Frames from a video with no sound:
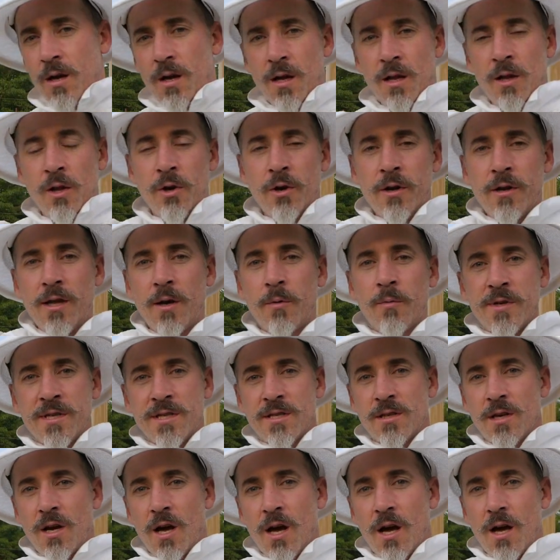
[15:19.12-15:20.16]
I learned that we
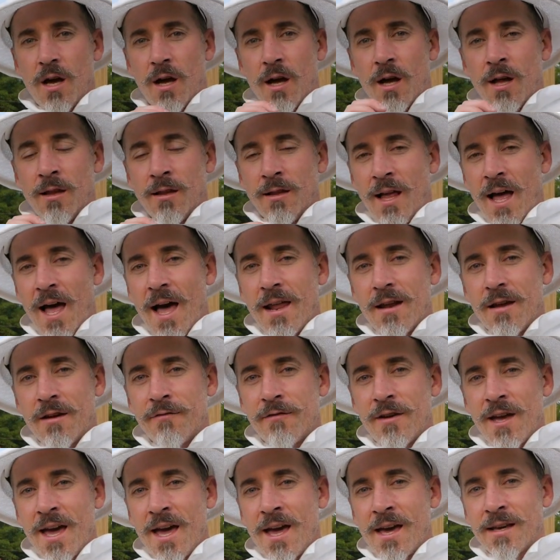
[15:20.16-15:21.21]
saw a lot
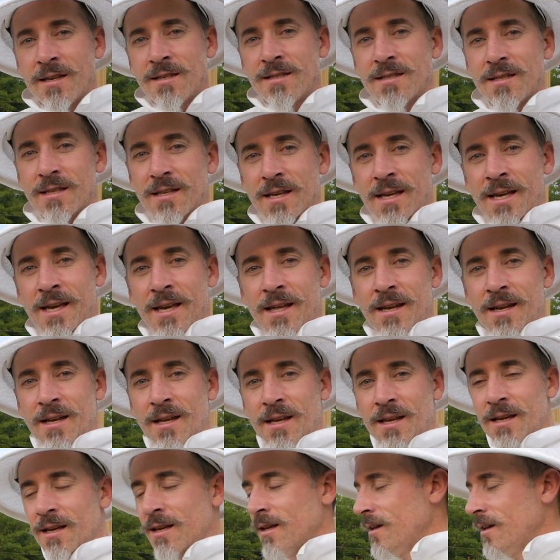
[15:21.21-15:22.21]
of eggs in